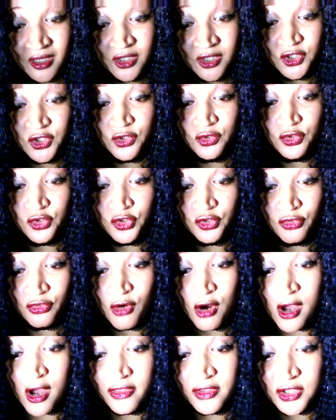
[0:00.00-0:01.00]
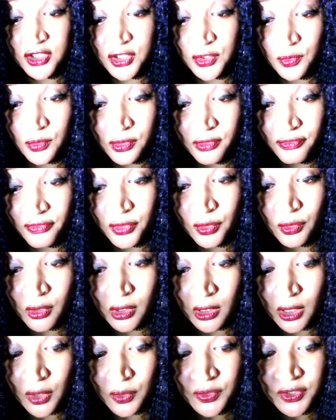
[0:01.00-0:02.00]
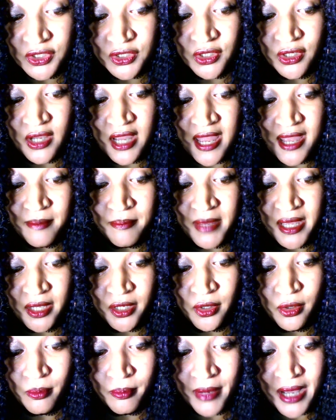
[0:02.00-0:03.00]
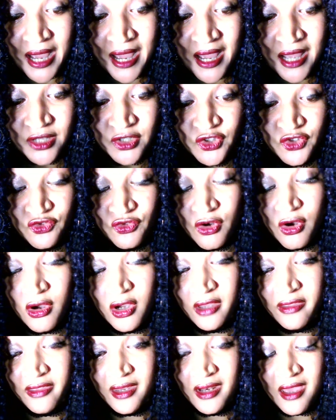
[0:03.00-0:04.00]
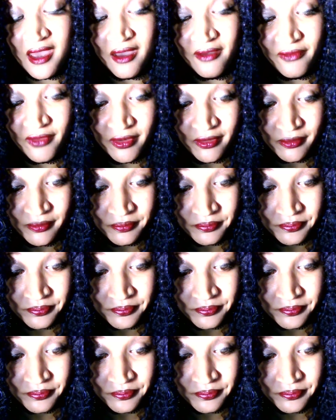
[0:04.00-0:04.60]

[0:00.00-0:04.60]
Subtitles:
to draw the two of you closer and make your bond stronger than ever.